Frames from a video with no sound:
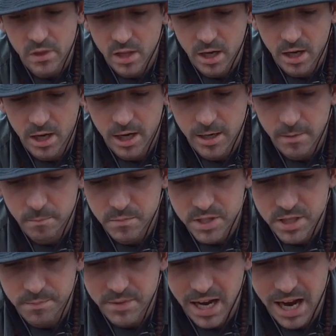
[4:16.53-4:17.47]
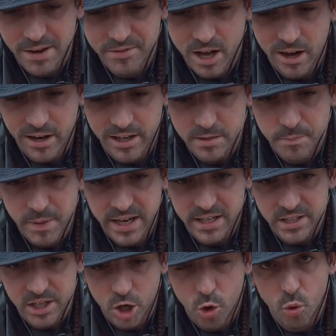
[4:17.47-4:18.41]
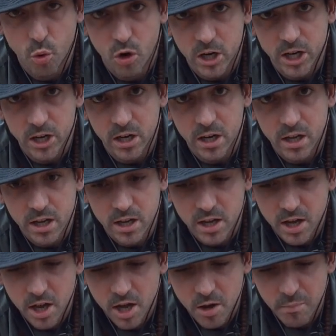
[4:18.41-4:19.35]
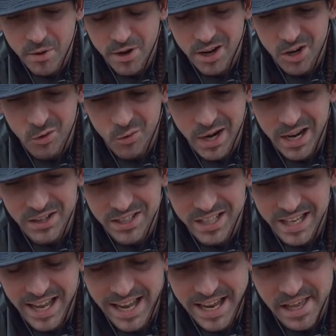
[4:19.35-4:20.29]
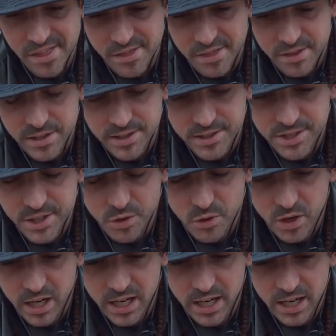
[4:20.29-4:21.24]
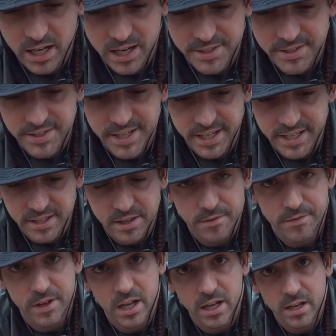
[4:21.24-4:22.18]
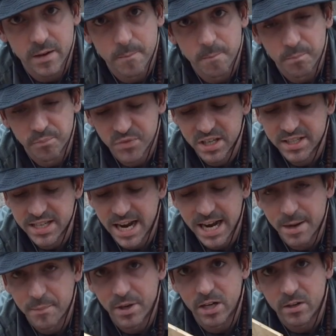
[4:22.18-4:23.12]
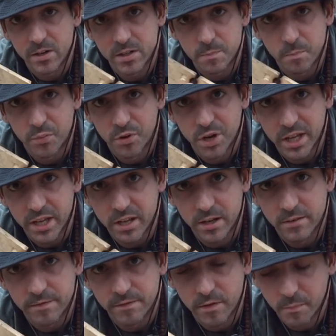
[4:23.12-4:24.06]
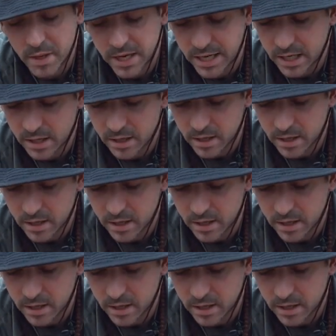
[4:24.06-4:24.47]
Um, sometimes I've gone as big as a quarter, but around an eighth to uh, a sixth of a, uh, the diameter is pretty good for me.